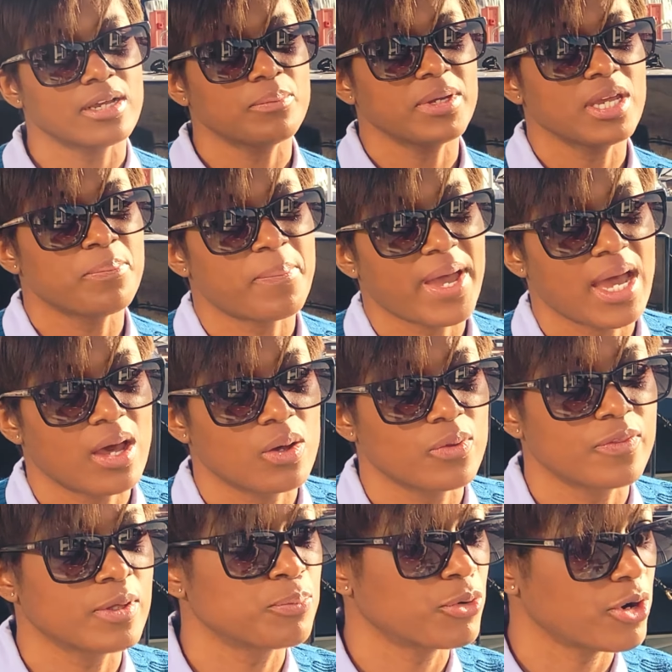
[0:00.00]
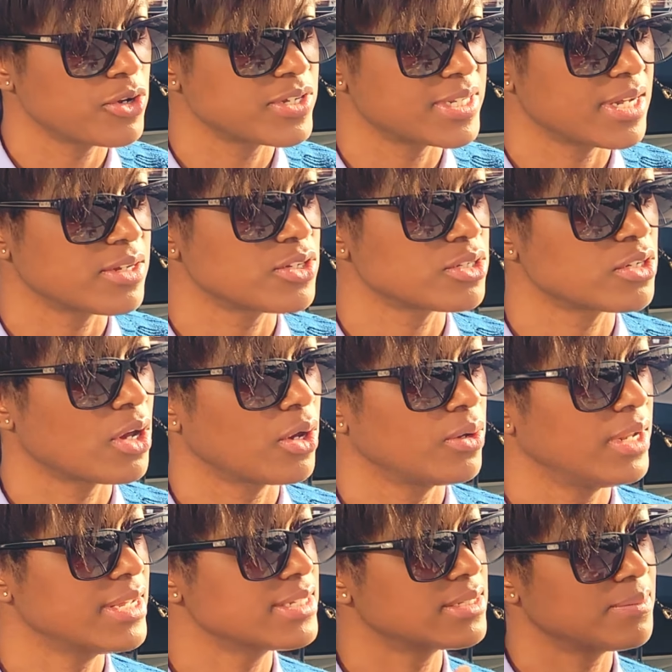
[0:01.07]
me about the process. So
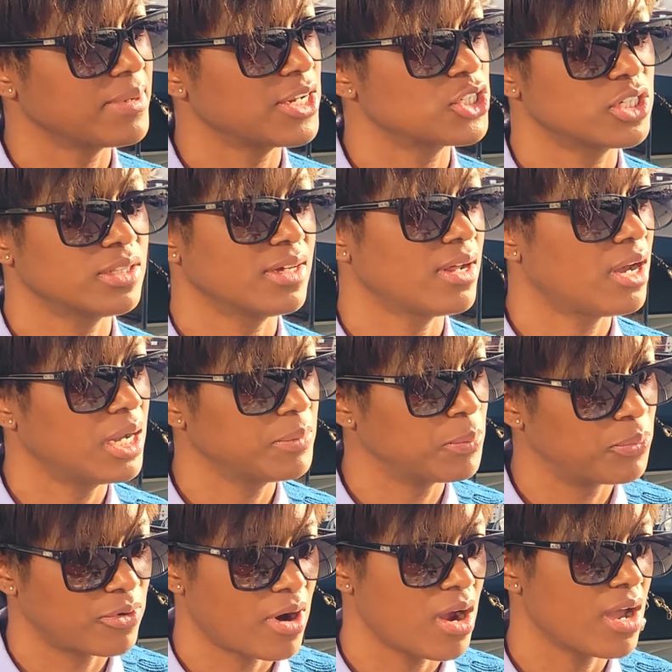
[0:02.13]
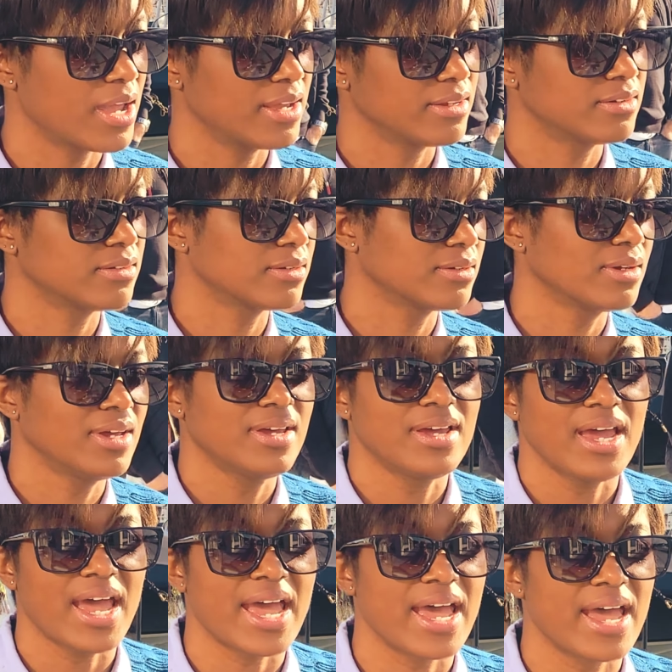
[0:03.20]
let's imagine that I'm a bride
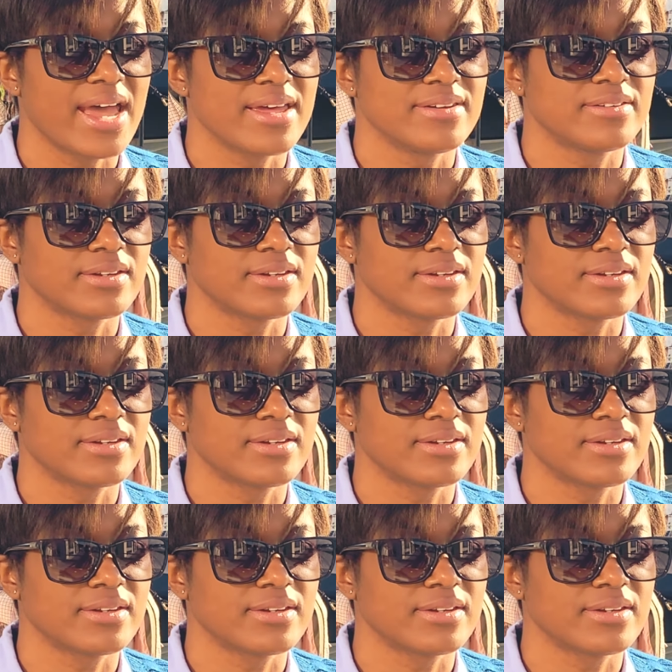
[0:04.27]
and,